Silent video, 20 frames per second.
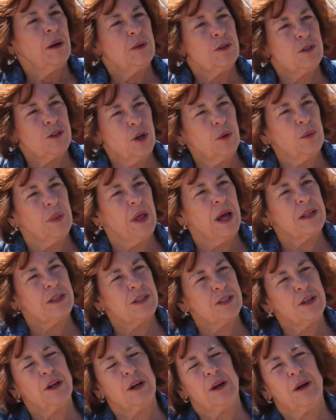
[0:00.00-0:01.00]
So
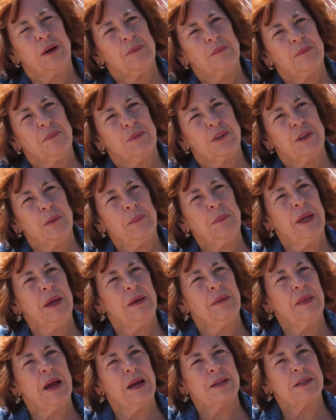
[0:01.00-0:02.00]
that's a uh, to
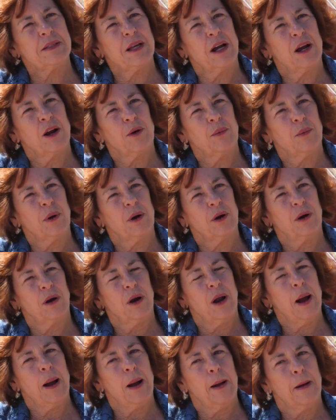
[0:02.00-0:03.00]
me that's our
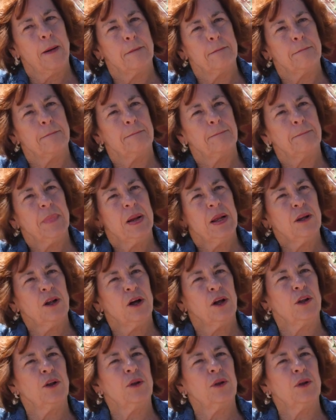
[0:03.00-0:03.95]
um, not